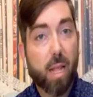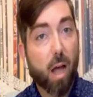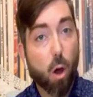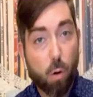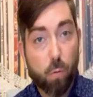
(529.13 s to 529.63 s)
that
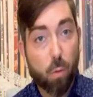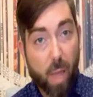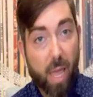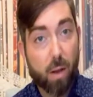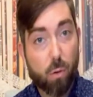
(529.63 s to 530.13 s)
our firm
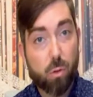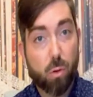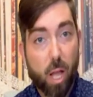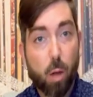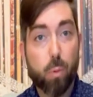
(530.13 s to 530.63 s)
handles or
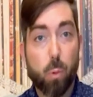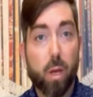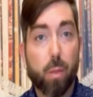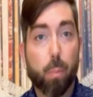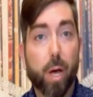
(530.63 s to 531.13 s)
helps with,
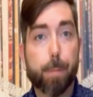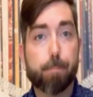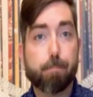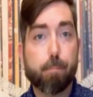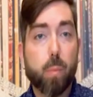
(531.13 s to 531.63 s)
but
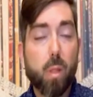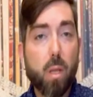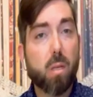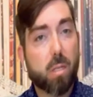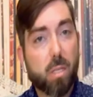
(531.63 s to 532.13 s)

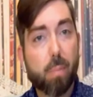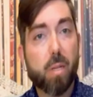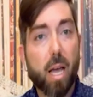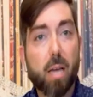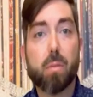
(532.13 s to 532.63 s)

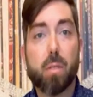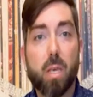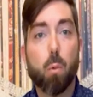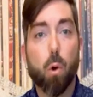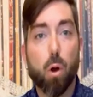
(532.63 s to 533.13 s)
sometimes the
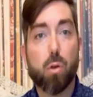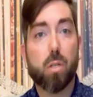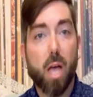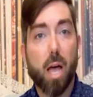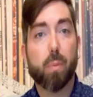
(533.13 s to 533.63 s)
workers'
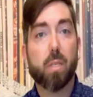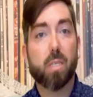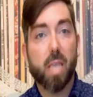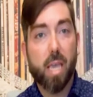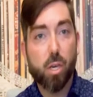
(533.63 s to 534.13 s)

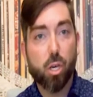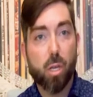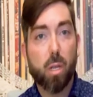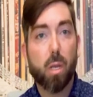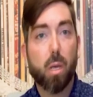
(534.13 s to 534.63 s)

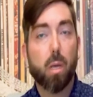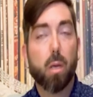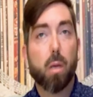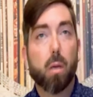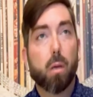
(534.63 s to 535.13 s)
compensation
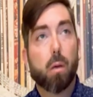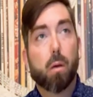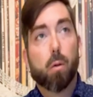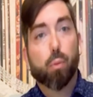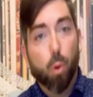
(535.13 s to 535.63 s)

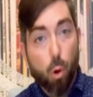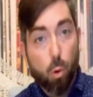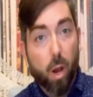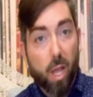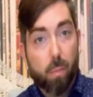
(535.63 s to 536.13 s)

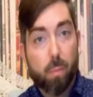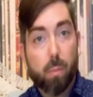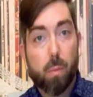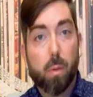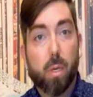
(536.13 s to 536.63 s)
program
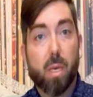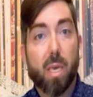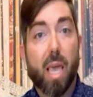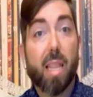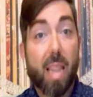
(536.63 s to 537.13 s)

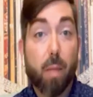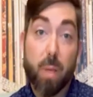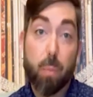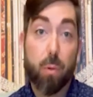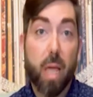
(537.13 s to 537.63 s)
can let
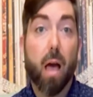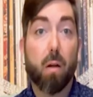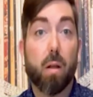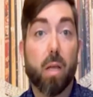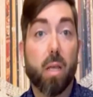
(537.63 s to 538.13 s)
people down,
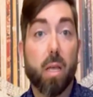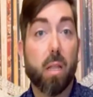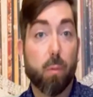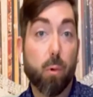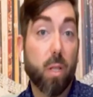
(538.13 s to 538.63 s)
and it
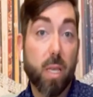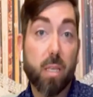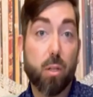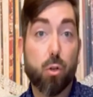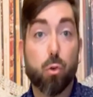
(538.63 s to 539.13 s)
really is
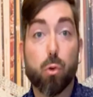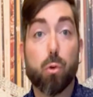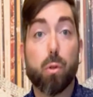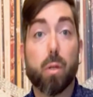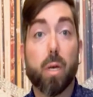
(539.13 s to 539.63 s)
the
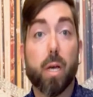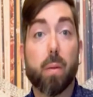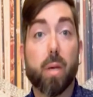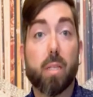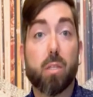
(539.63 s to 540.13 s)
truth.
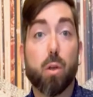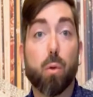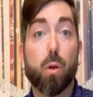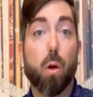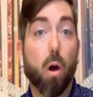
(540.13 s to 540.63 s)
And so
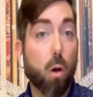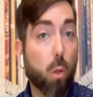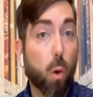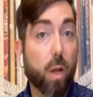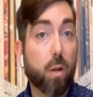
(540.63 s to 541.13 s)
there are
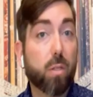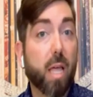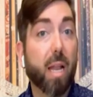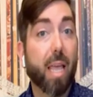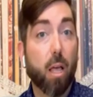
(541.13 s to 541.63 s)
lawyers
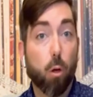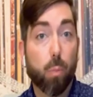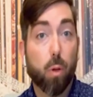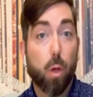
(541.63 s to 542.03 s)
that help